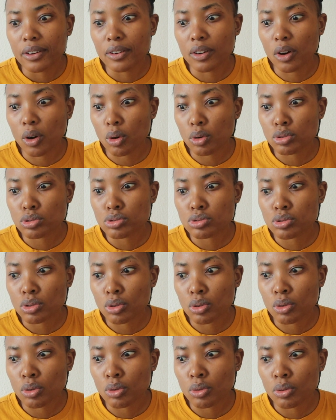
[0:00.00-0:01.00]

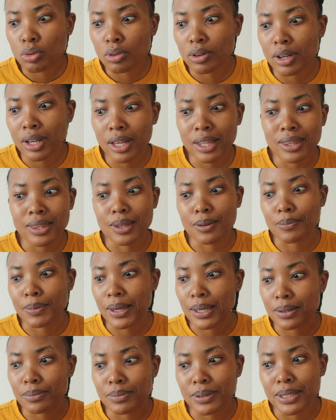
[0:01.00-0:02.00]
also the
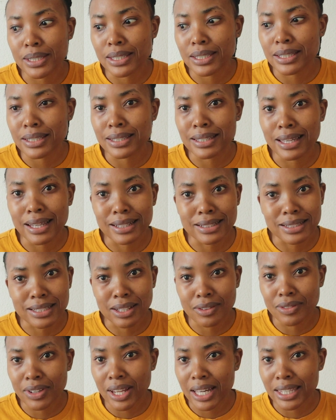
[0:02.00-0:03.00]
baby and
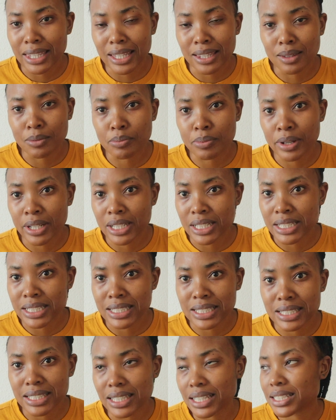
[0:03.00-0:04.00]
stuff like that, the
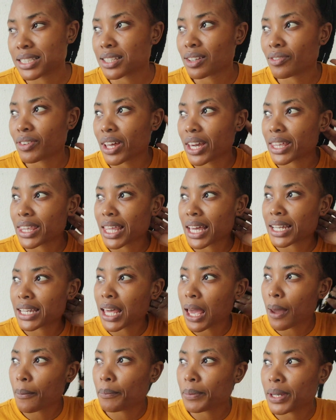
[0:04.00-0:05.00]
pregnancy and stuff like that
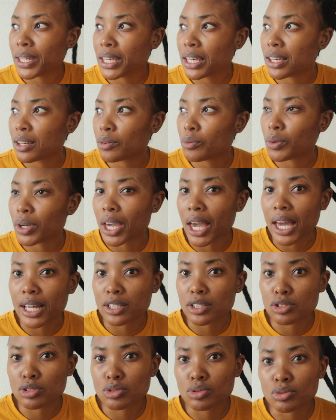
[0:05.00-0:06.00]
happening. We
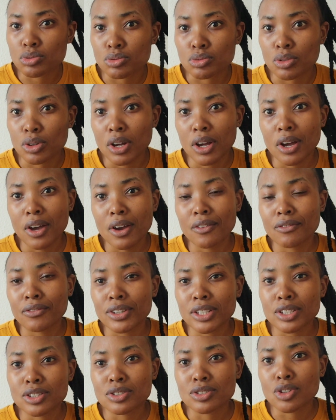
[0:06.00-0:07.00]
had to
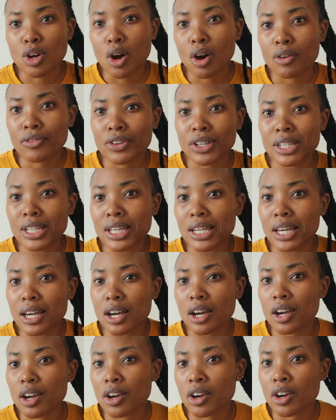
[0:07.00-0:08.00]
finish off
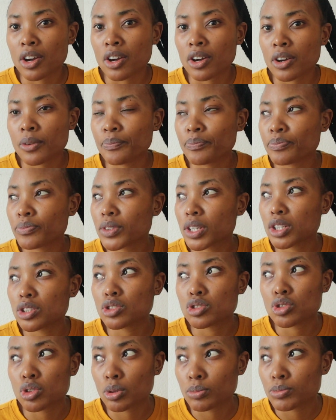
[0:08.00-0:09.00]
her
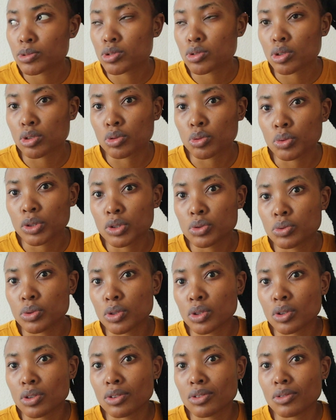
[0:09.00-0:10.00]
tombstone, which
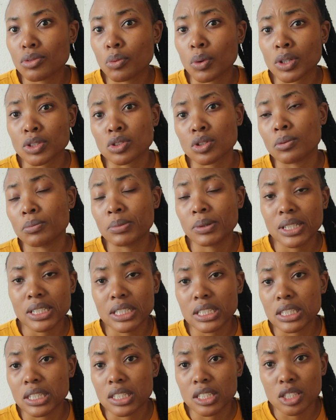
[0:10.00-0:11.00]
was
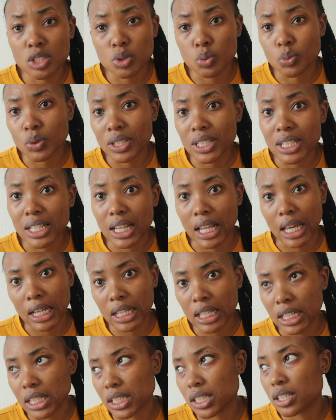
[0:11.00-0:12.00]
completed this week,
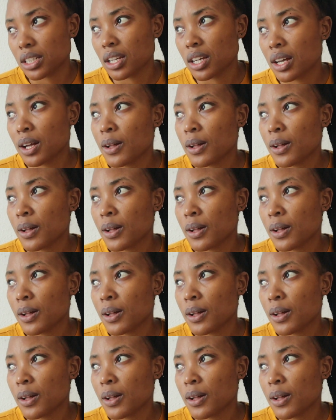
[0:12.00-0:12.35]
luckily.